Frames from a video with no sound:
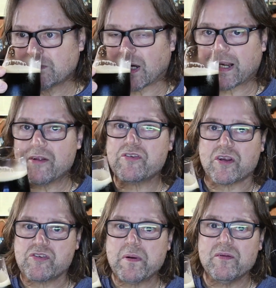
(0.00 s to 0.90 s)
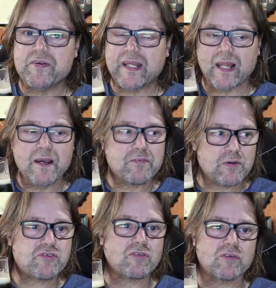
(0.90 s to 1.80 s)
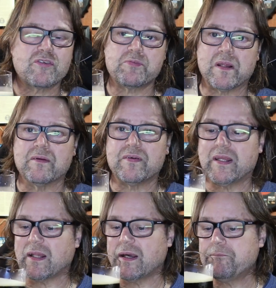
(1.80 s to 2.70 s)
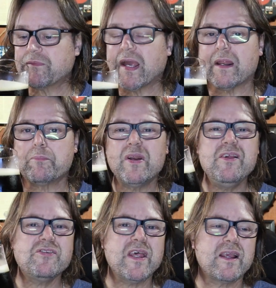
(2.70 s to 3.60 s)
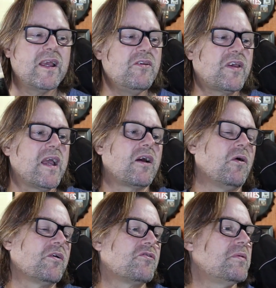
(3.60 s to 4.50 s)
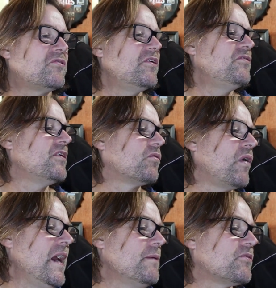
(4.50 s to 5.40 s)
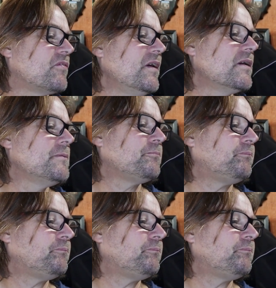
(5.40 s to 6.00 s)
I can smell vanilla, very strong smell of vanilla, and I put in East Kent Goldings, about 60 grams, I think.